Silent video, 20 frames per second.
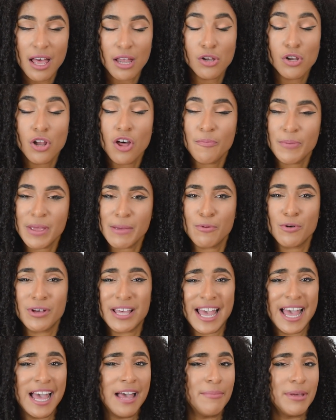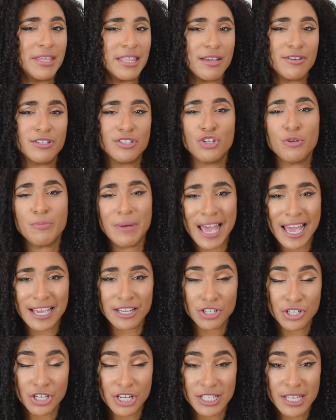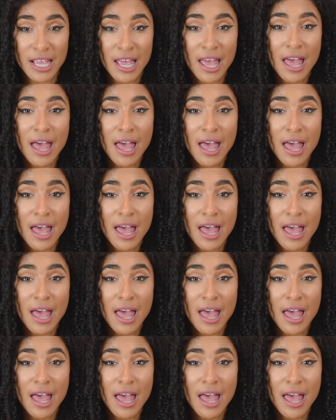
A lot of people get at me, they're super anxious,